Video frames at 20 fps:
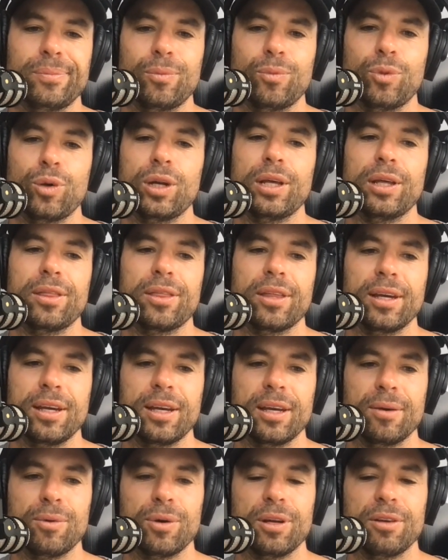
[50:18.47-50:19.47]
What are you
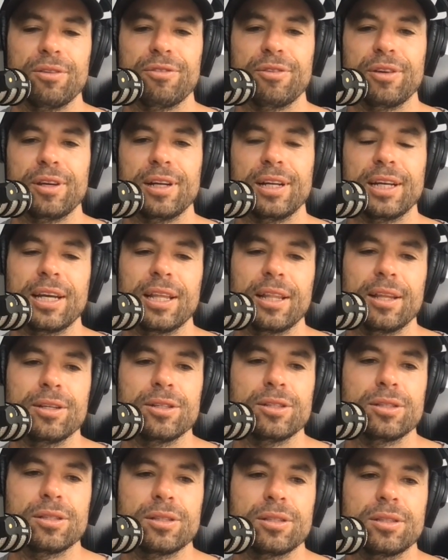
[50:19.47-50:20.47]
thinking? What are you feeling at
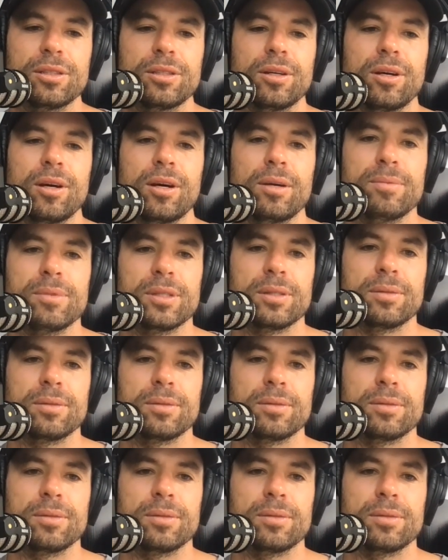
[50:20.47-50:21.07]
those times?